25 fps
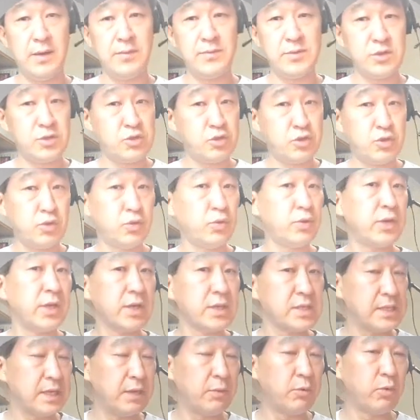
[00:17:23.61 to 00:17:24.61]
Just two
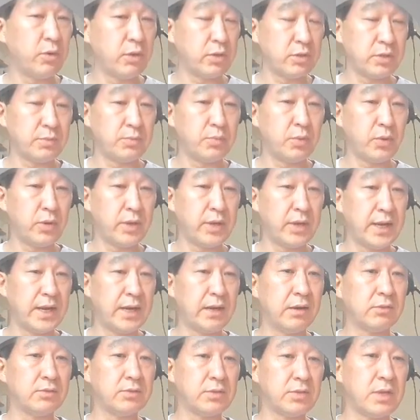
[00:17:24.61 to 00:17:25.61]
things I wanted to point
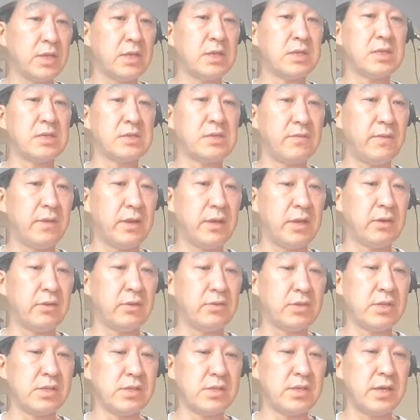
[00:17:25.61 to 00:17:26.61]
out in this video
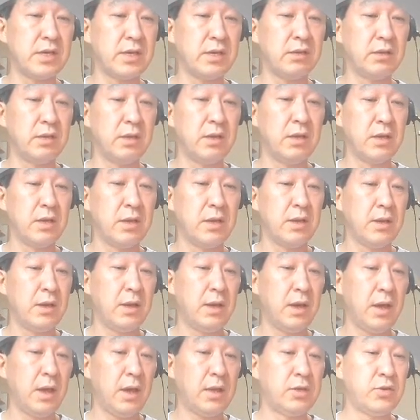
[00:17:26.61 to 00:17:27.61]
detail.
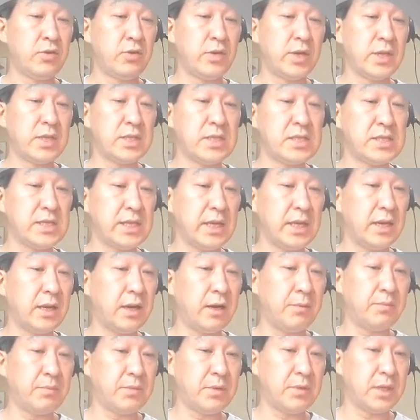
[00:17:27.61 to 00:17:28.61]
And you can set
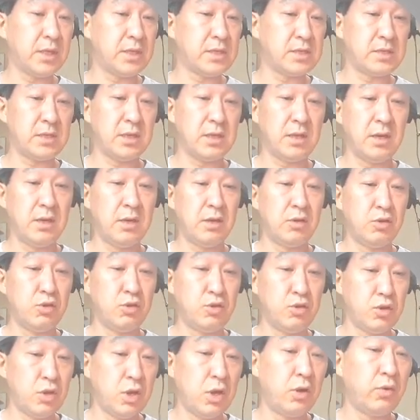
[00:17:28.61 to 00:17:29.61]
up this
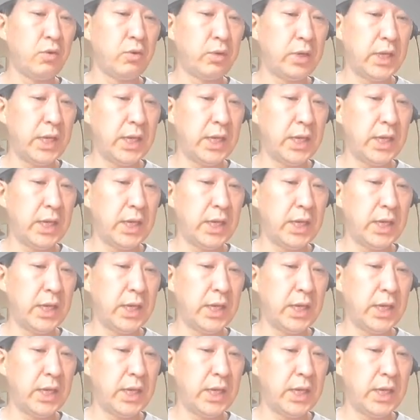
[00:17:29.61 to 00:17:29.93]
no,